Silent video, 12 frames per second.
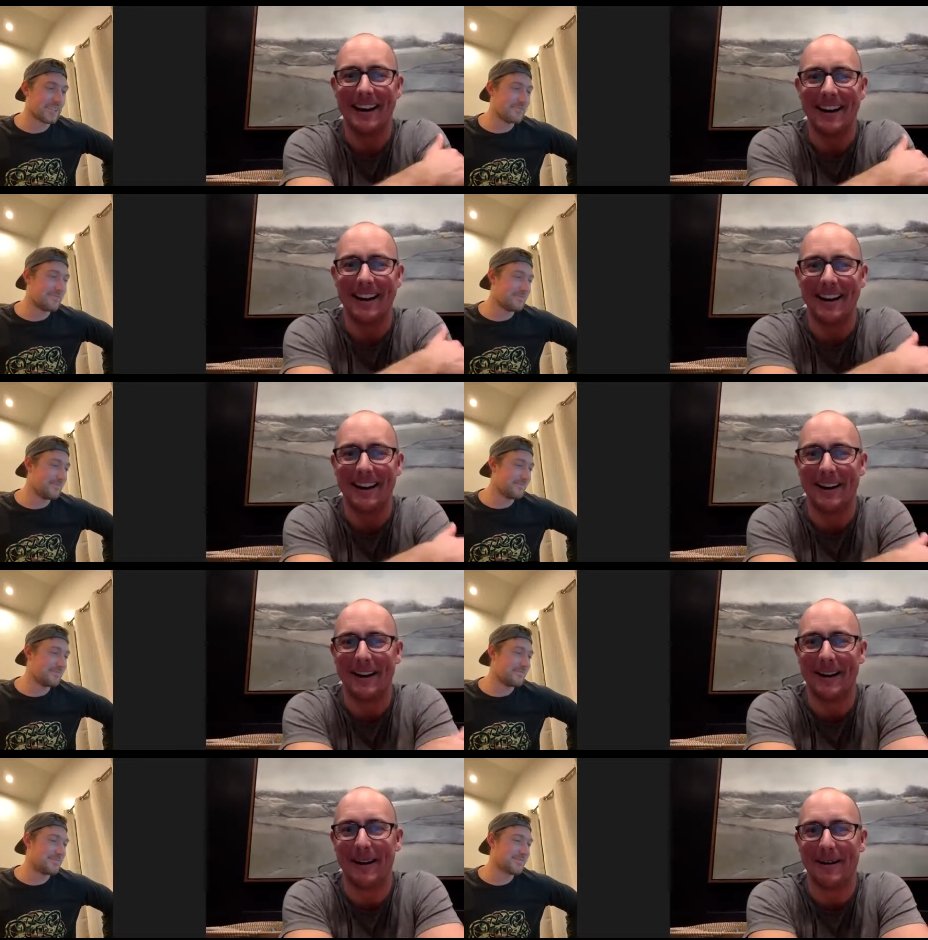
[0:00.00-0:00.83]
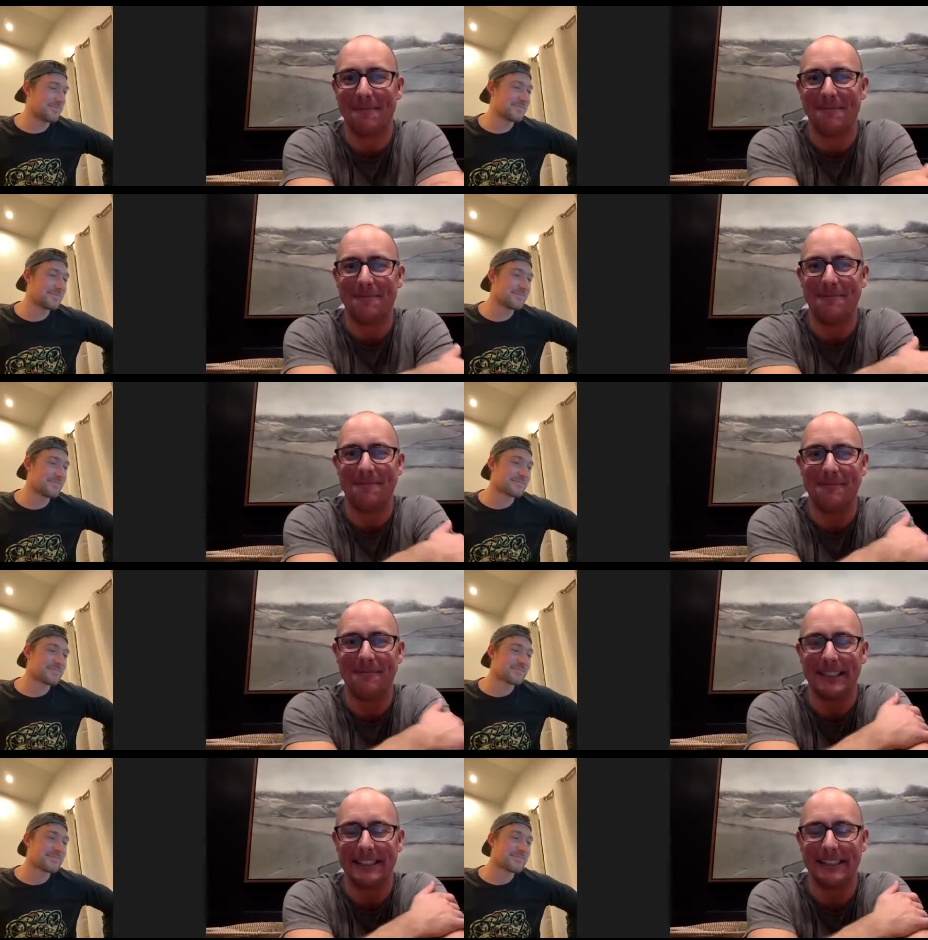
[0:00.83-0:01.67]
Speaker 1: Yeah. Um,
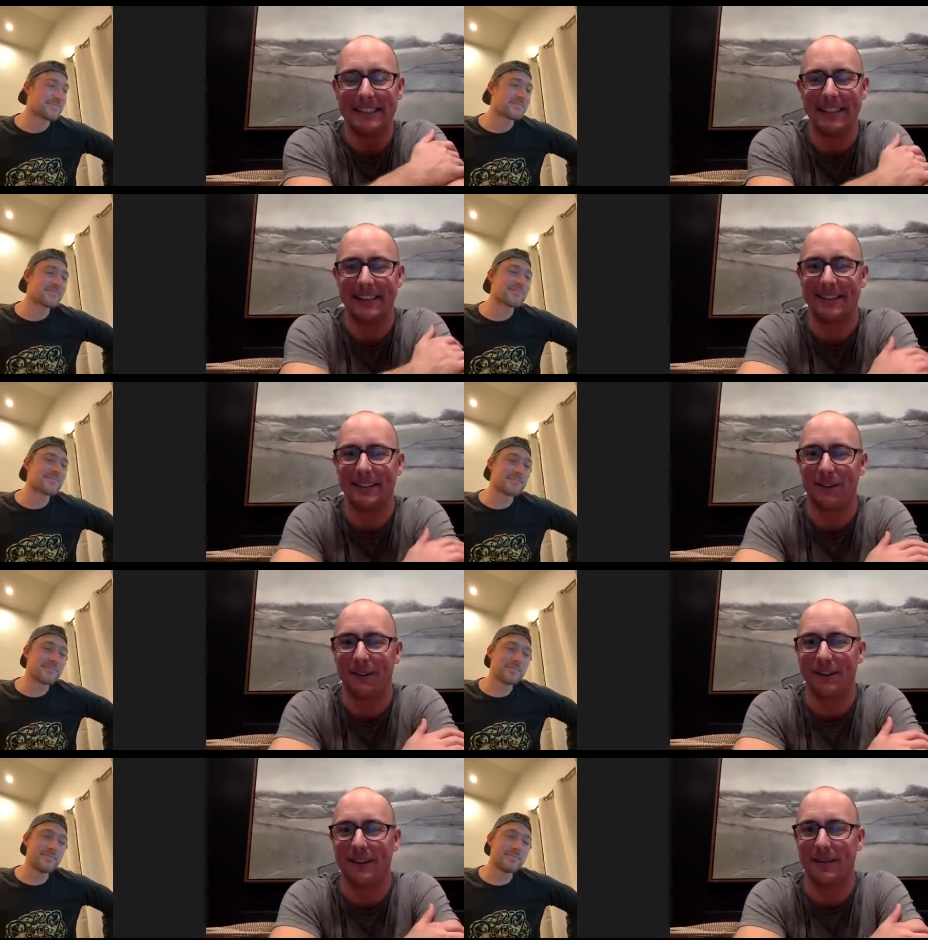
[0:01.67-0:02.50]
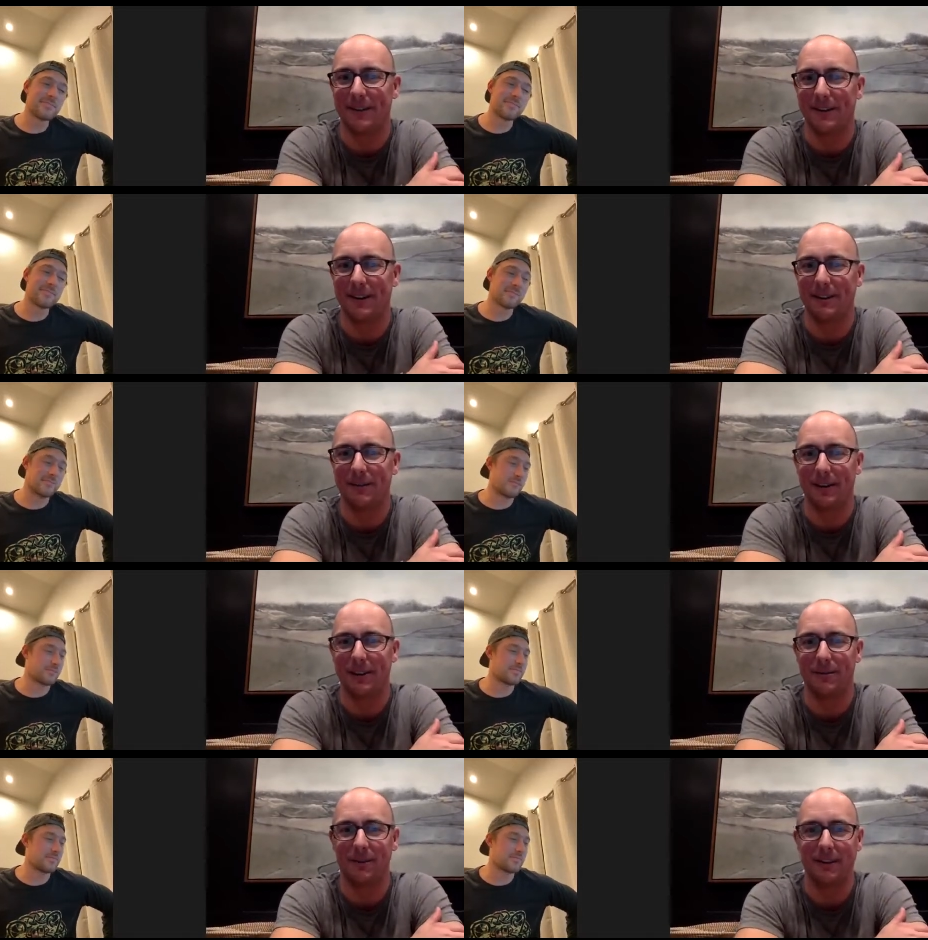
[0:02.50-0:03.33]
let's see. This is the first episode of
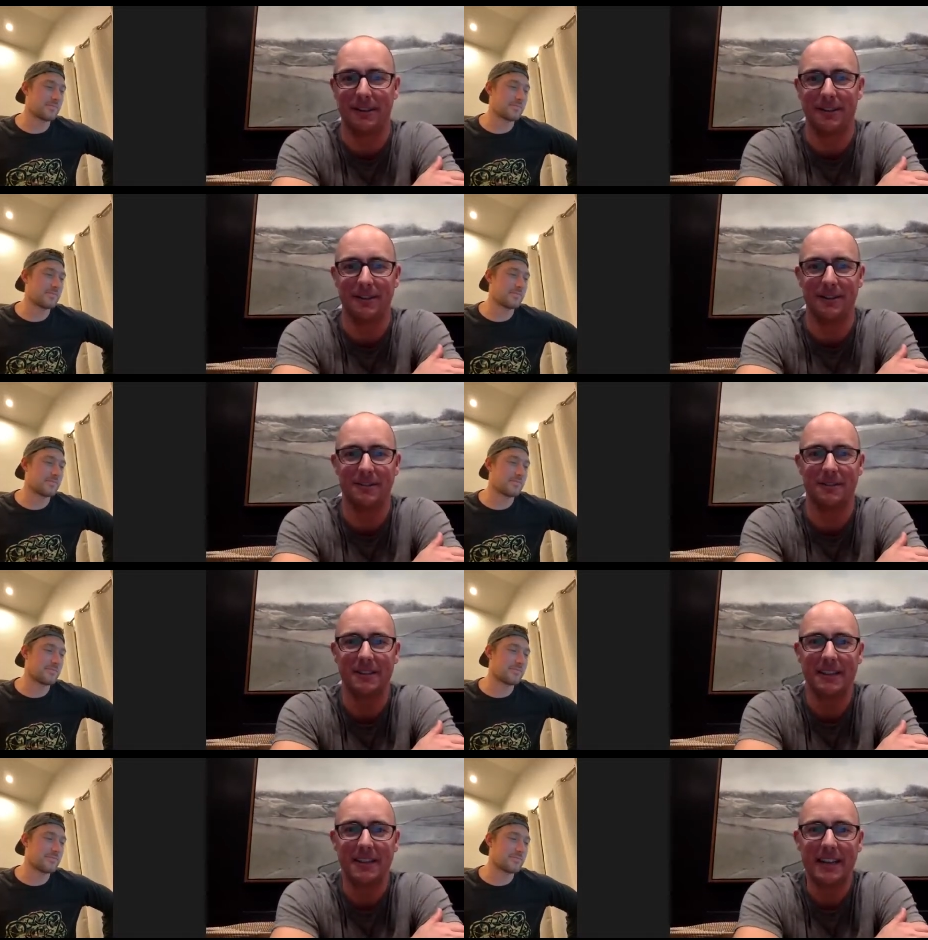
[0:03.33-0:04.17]
2022.